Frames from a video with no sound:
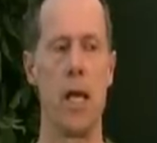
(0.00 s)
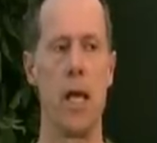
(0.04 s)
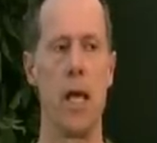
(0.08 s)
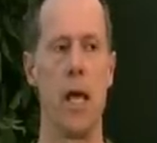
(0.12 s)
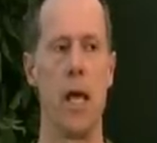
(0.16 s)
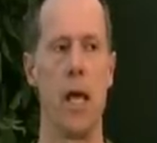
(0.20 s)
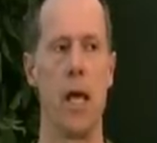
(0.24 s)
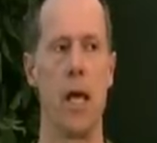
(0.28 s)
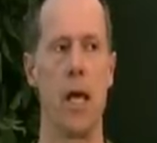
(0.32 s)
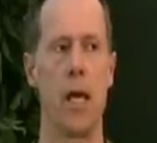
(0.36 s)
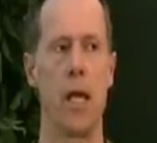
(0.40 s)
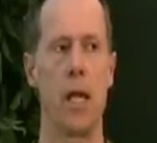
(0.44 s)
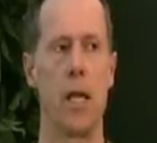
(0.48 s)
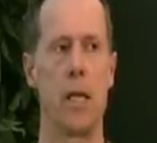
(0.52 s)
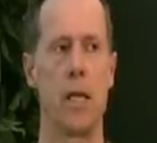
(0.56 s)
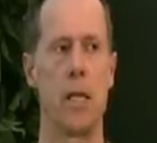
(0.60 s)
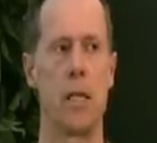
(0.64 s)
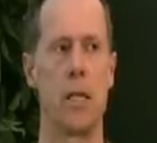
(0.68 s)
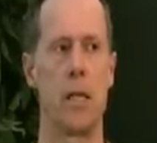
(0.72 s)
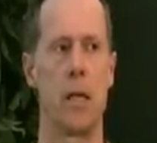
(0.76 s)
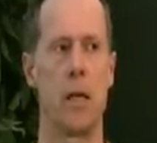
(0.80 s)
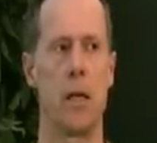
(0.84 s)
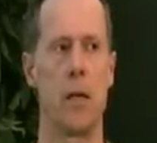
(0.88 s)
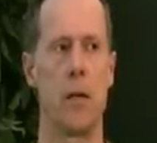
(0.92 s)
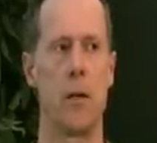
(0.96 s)

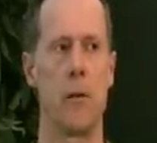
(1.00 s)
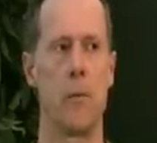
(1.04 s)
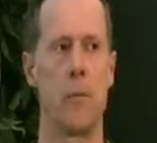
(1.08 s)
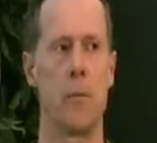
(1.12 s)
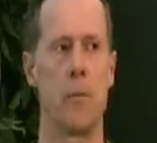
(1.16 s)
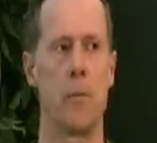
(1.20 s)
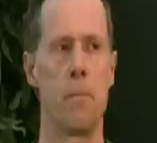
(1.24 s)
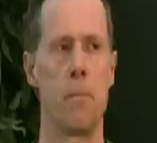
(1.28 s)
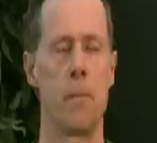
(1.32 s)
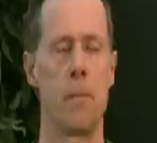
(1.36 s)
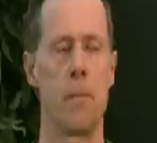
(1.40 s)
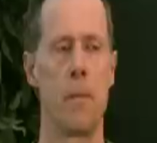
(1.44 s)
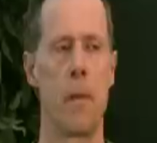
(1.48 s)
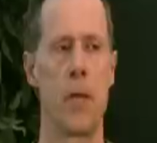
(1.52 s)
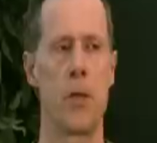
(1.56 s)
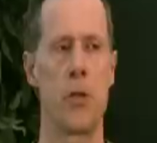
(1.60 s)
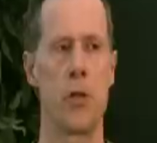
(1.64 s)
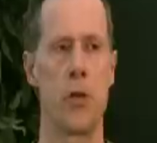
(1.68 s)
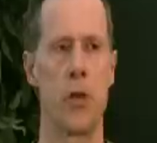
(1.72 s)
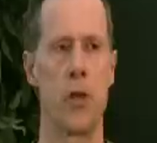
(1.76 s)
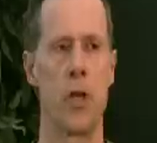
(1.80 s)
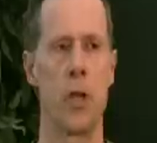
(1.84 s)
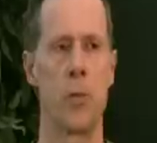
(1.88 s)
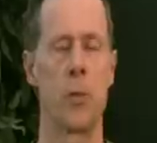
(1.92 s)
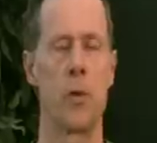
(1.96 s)
And a
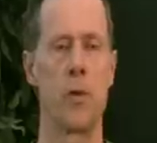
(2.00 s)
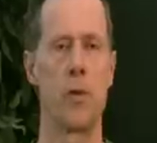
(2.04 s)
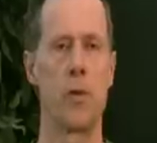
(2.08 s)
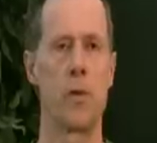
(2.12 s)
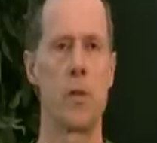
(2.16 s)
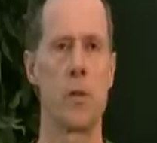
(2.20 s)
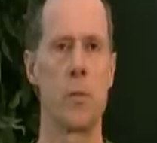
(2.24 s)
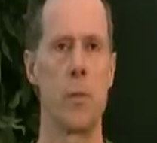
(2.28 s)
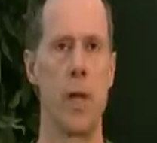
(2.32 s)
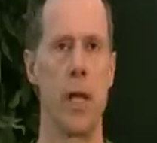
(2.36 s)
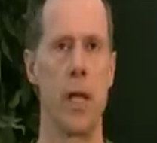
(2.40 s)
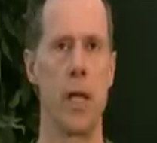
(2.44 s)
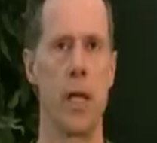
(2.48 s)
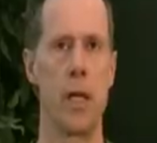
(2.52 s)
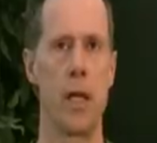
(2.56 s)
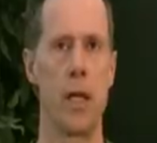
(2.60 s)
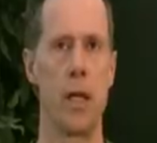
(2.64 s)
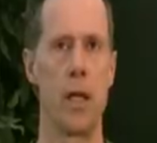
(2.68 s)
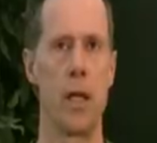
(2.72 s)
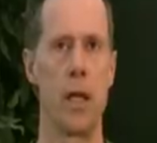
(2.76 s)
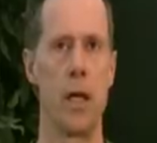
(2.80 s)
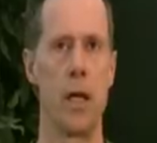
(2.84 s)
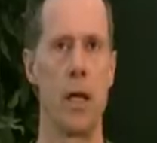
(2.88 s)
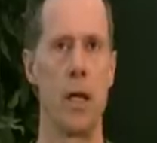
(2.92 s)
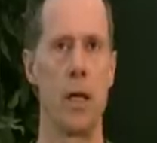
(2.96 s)
certain number of those men
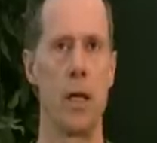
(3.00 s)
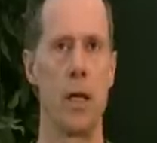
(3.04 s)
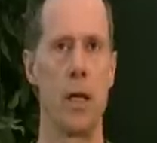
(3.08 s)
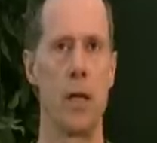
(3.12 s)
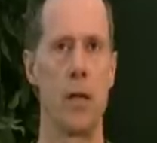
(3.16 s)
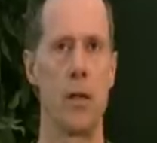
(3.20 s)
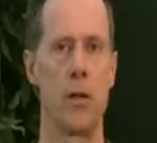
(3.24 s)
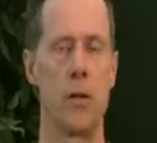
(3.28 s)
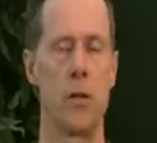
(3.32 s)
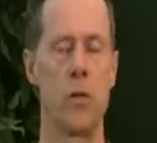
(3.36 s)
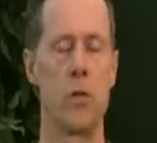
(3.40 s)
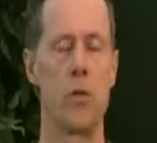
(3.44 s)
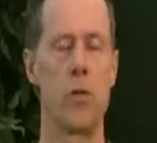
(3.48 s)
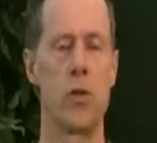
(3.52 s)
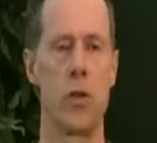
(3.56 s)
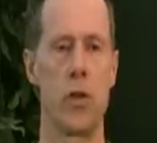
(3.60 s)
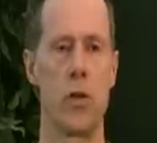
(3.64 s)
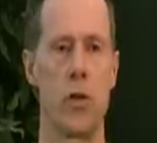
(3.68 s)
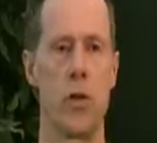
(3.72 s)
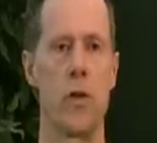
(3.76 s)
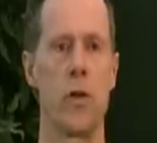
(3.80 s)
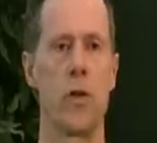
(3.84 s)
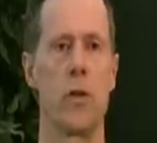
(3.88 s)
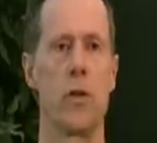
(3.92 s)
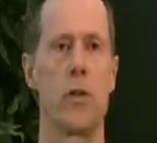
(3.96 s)
do
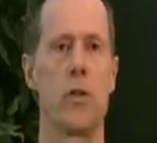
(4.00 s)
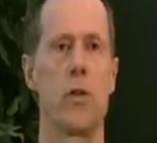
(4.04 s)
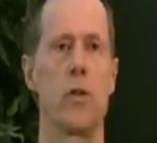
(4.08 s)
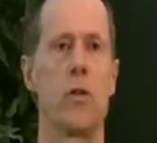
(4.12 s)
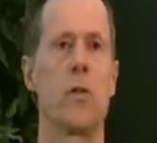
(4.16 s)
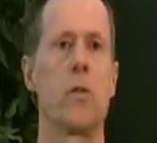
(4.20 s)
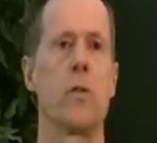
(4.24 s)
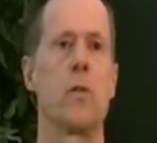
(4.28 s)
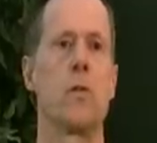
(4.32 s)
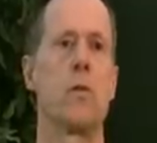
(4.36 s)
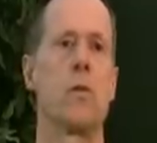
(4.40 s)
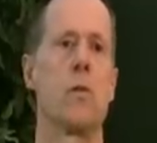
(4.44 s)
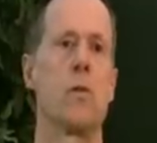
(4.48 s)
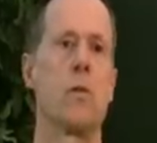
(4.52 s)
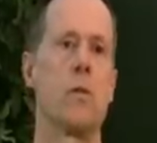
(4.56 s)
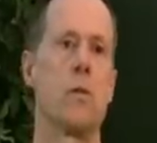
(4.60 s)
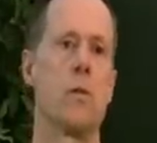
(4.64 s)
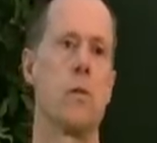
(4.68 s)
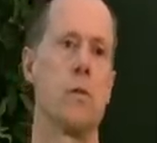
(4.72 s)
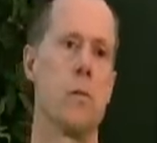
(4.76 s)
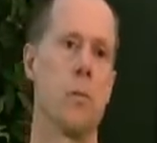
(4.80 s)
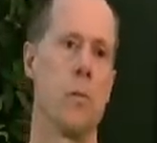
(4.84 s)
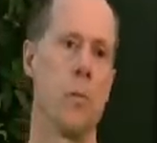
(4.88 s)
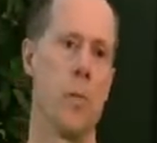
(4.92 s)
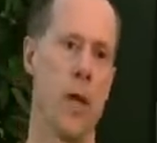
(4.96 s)
turn to
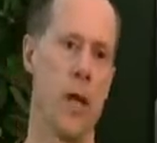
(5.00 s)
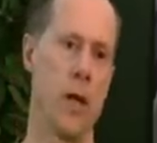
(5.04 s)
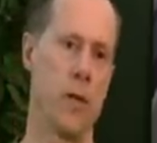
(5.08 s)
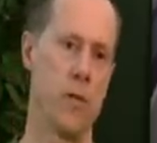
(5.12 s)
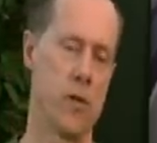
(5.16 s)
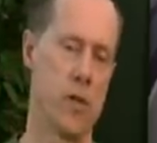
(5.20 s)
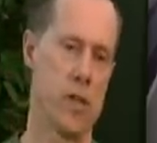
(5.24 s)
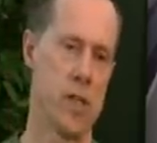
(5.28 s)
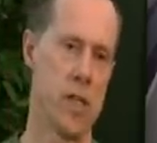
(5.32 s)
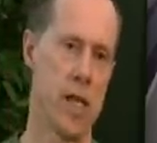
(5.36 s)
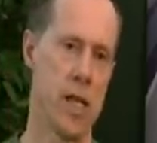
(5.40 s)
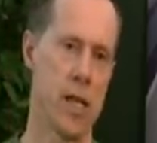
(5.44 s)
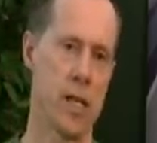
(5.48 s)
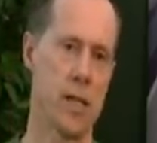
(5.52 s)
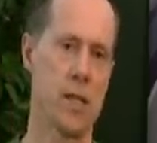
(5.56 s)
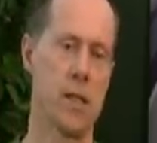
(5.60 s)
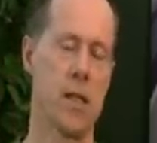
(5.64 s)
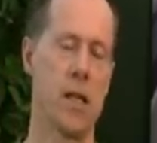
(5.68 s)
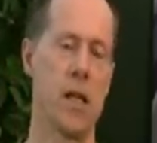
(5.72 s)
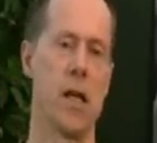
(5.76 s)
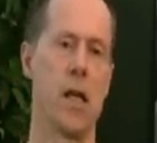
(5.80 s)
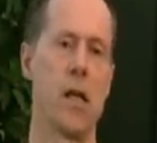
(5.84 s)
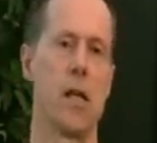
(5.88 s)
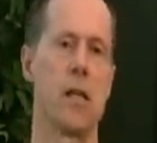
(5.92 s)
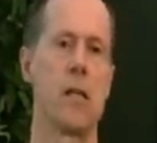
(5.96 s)
pain for sex
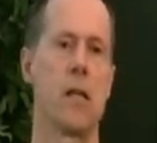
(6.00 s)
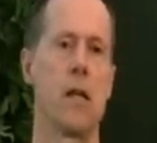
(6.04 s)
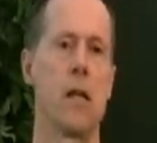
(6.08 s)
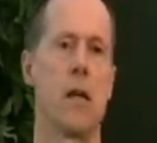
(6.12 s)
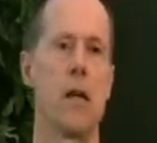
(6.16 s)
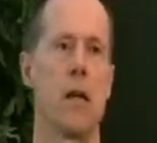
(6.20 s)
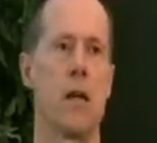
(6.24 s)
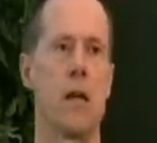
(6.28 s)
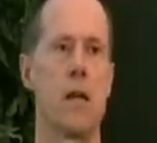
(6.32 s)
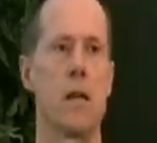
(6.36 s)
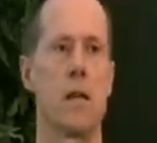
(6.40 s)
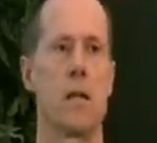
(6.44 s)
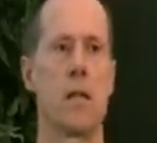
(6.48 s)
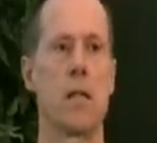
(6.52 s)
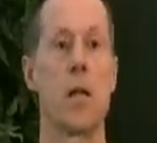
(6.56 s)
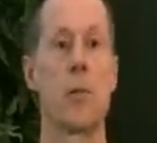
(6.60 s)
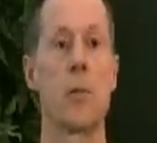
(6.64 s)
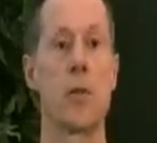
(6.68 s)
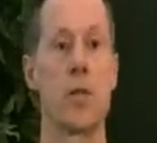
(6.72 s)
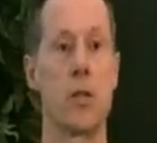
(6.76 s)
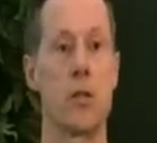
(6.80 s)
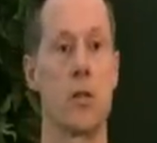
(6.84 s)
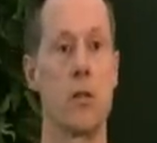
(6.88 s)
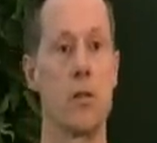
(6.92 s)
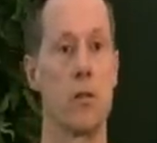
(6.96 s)
as a
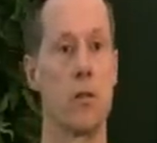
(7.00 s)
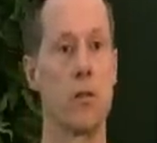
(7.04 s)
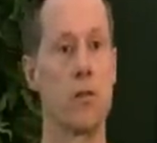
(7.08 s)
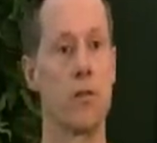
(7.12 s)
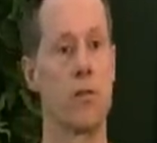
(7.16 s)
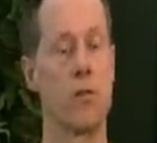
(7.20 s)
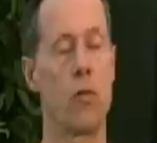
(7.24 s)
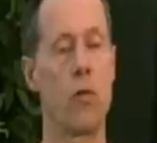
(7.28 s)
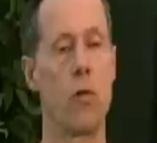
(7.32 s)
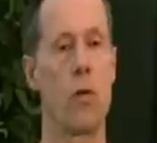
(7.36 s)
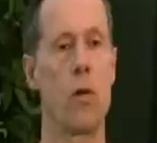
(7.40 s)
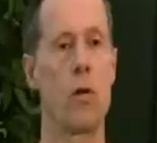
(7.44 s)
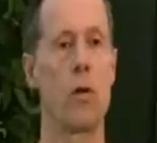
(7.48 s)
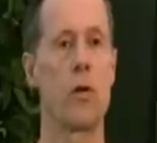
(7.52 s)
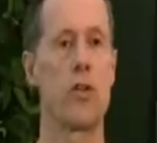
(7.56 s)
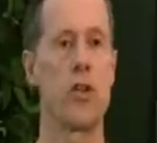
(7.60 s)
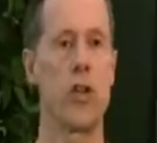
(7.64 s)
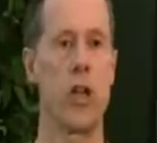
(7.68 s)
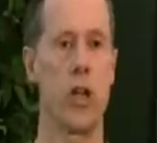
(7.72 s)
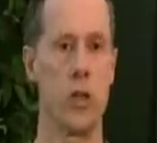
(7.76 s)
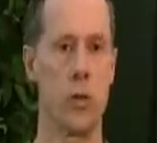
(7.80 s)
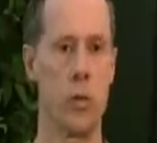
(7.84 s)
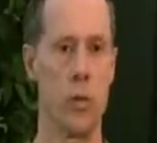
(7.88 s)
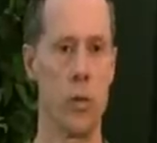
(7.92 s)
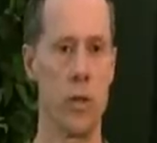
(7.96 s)
substitute for
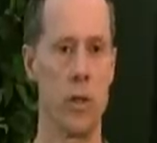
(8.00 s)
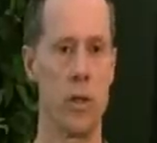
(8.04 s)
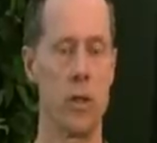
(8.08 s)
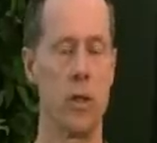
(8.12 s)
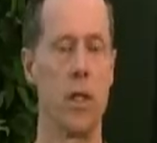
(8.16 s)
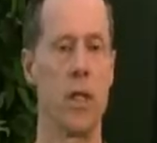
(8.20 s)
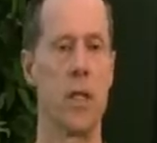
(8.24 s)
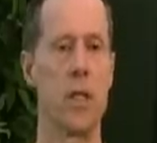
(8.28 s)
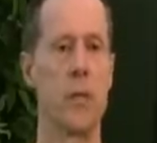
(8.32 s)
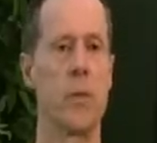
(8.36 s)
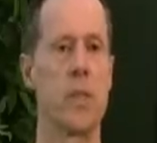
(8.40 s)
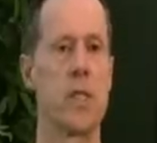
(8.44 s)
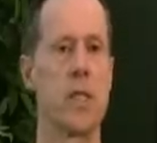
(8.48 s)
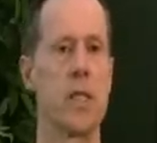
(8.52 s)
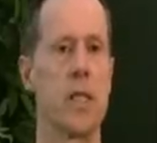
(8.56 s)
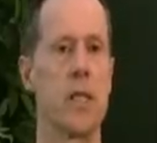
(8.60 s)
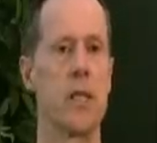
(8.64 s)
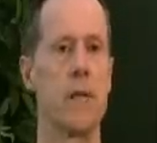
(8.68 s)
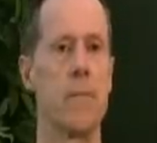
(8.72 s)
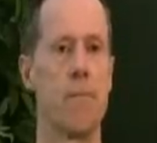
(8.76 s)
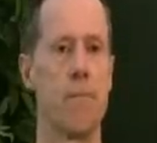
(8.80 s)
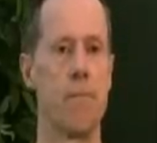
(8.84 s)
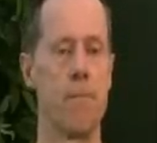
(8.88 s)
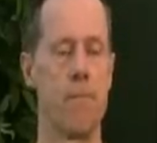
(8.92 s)
genuine intimacy.